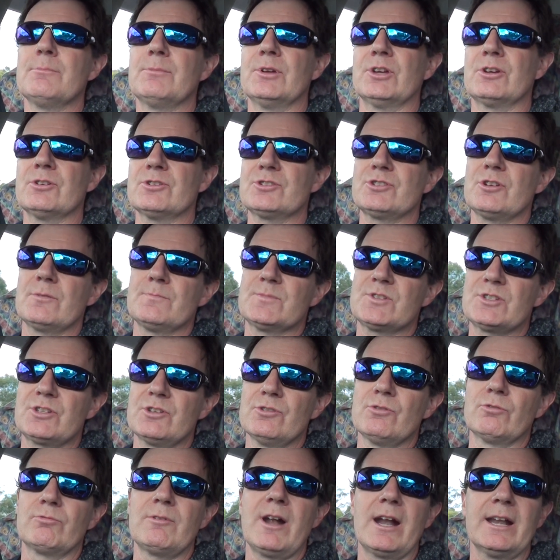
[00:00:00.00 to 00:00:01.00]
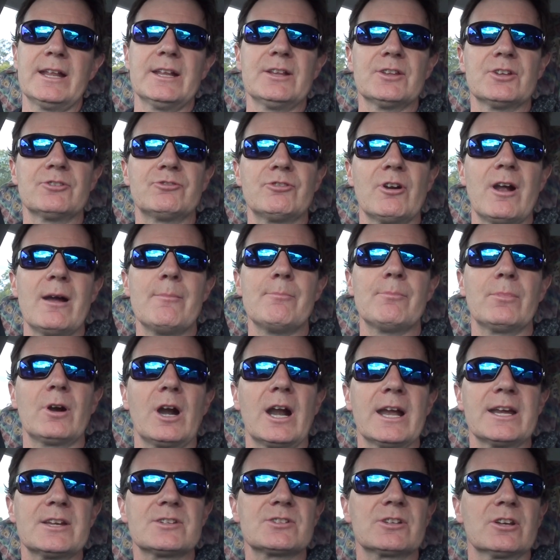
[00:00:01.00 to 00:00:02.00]
Because I'm still running the drum
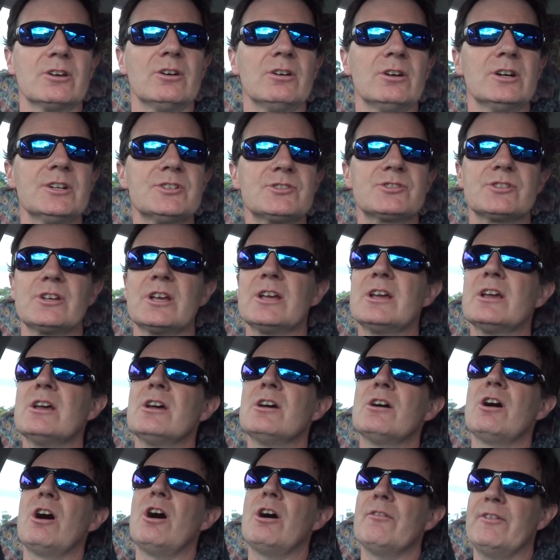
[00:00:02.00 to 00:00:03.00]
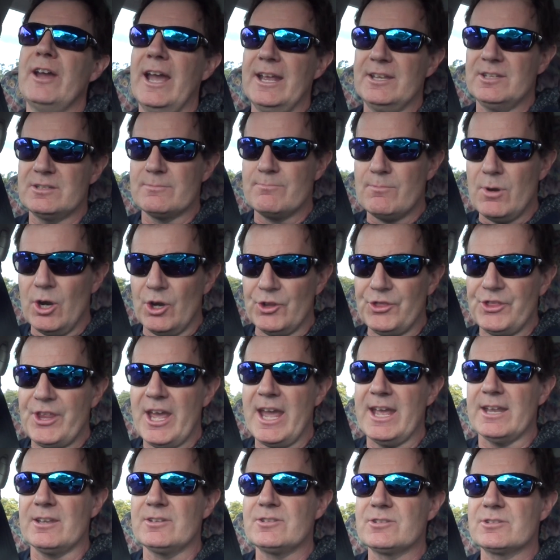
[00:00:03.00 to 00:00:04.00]
brakes, guys, I've had to mod
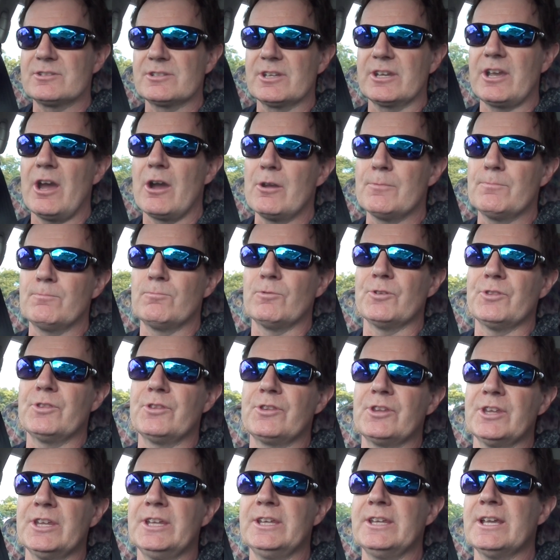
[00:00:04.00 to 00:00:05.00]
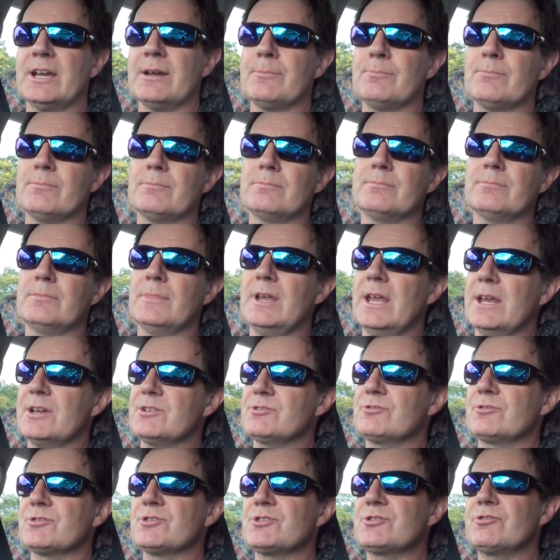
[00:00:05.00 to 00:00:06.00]
that to cope with the
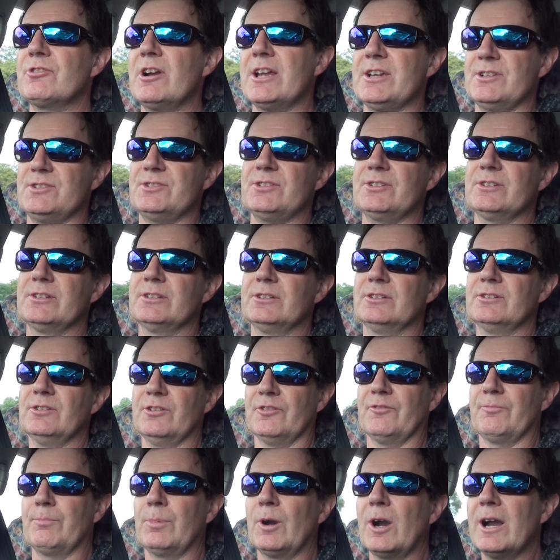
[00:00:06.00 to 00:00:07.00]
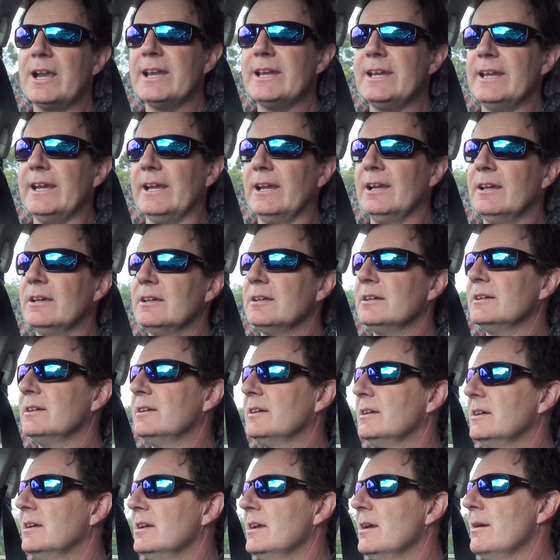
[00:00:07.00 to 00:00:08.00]
extra stress of braking
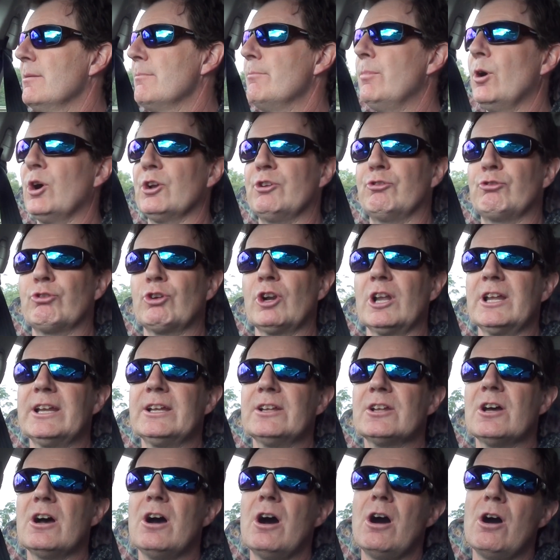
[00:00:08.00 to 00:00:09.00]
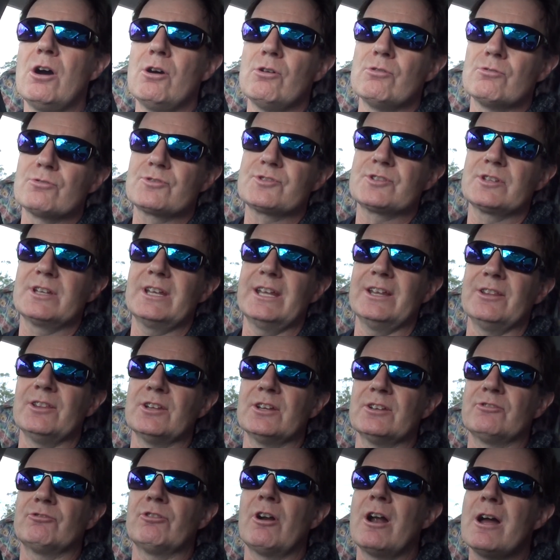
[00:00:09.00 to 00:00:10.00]
by drilling the holes in
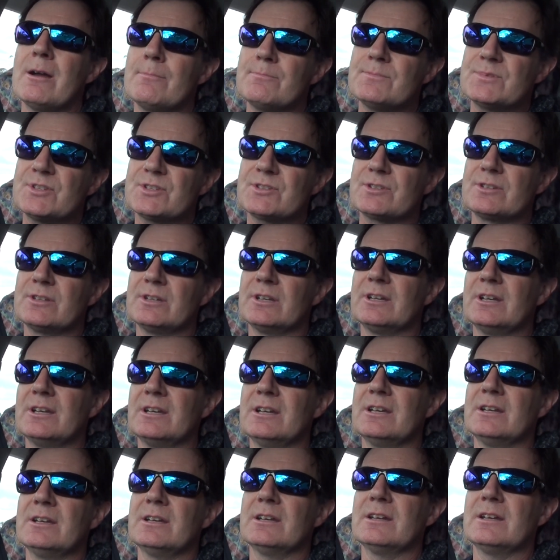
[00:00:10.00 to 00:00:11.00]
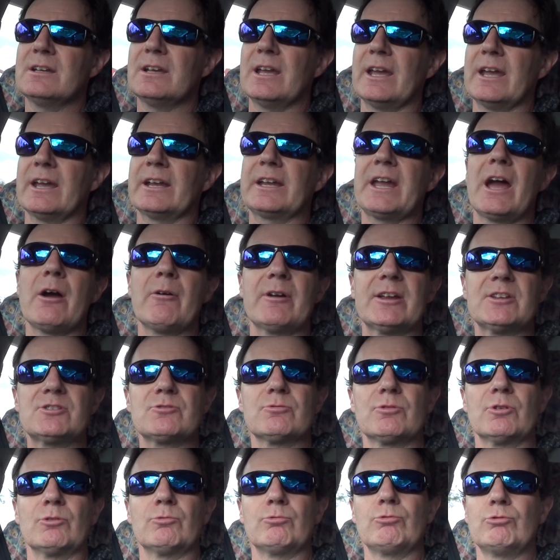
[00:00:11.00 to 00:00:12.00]
the drums, going
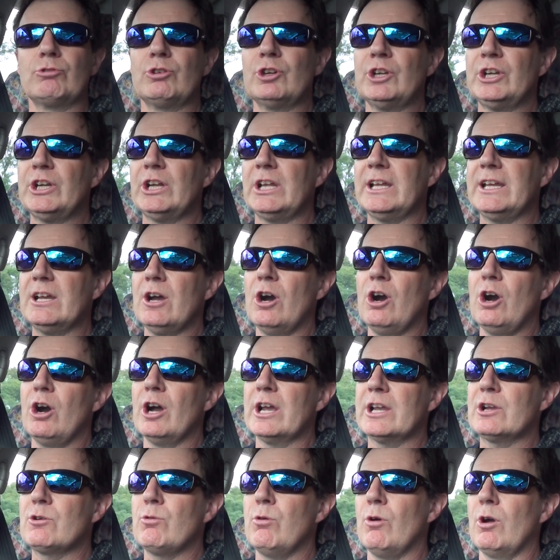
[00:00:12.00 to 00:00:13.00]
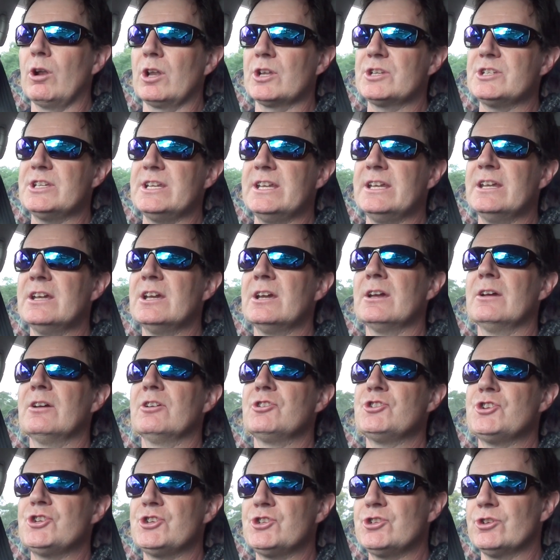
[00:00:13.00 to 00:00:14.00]
to a really high quality
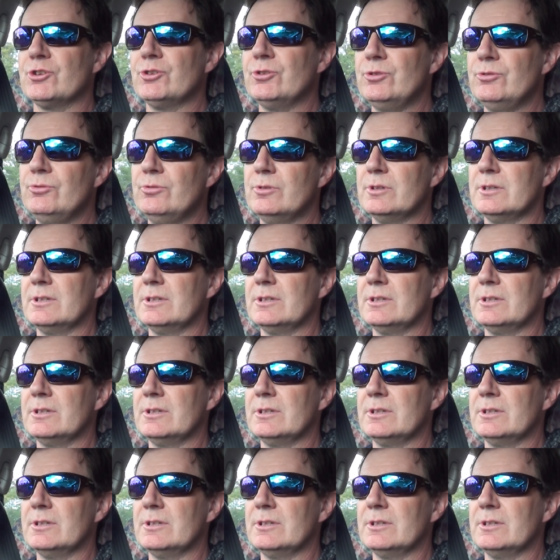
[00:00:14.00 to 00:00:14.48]
shoe